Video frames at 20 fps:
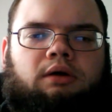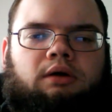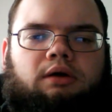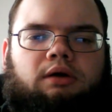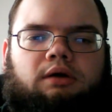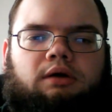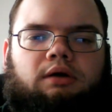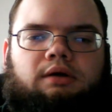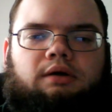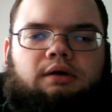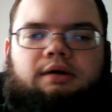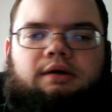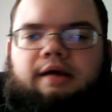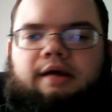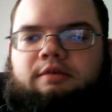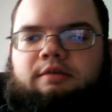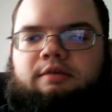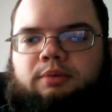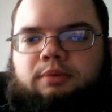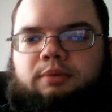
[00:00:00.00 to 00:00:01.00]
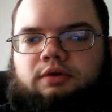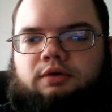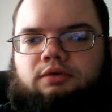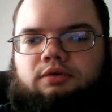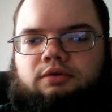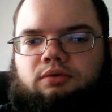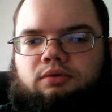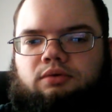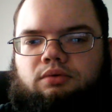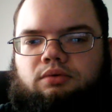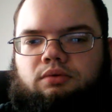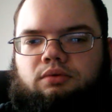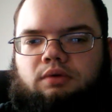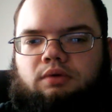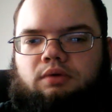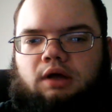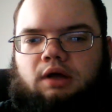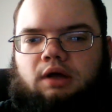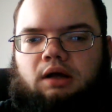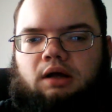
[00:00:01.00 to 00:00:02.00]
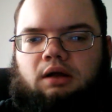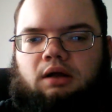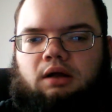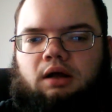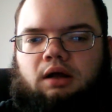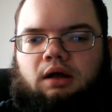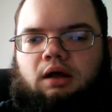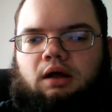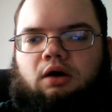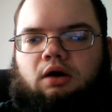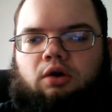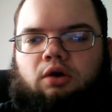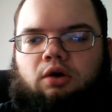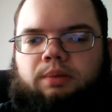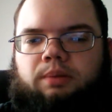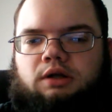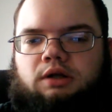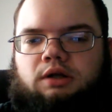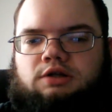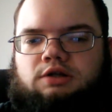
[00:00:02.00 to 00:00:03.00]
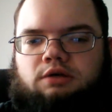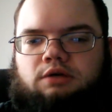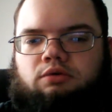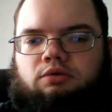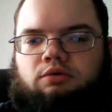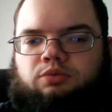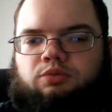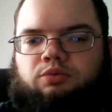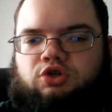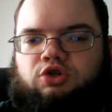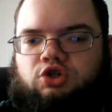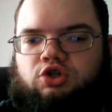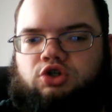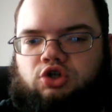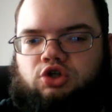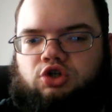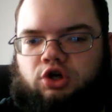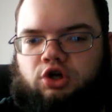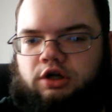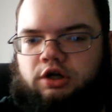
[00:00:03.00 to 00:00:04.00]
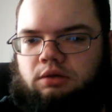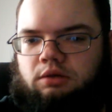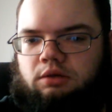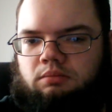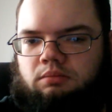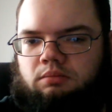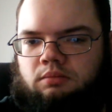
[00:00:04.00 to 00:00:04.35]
are desperate to get an RPG group started.